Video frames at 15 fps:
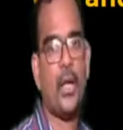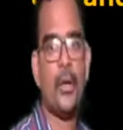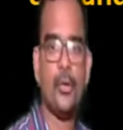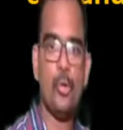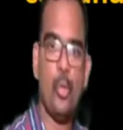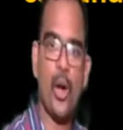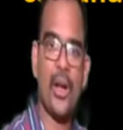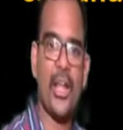
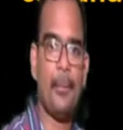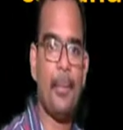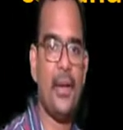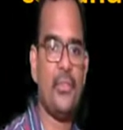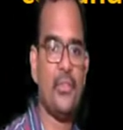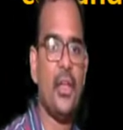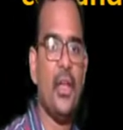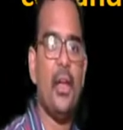Now what
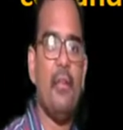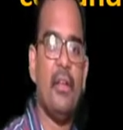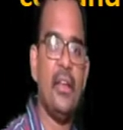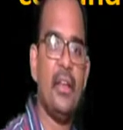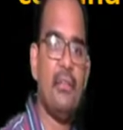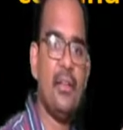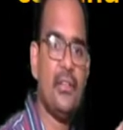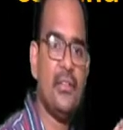happens?
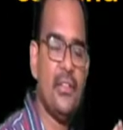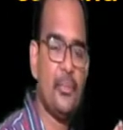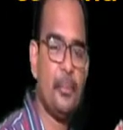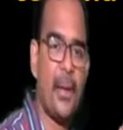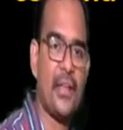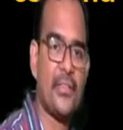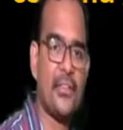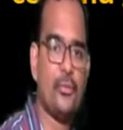Whenever this
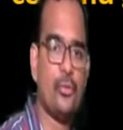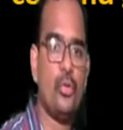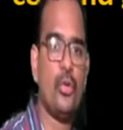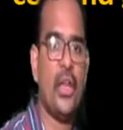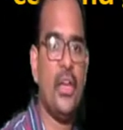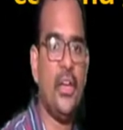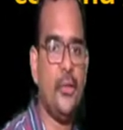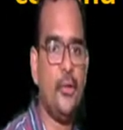passes through
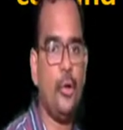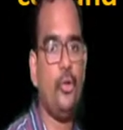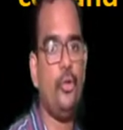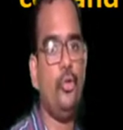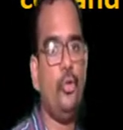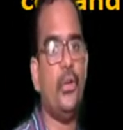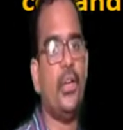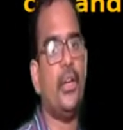the indoor
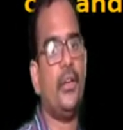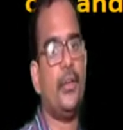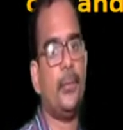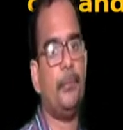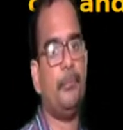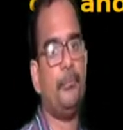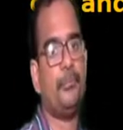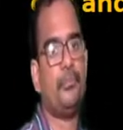
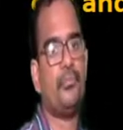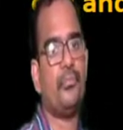unit,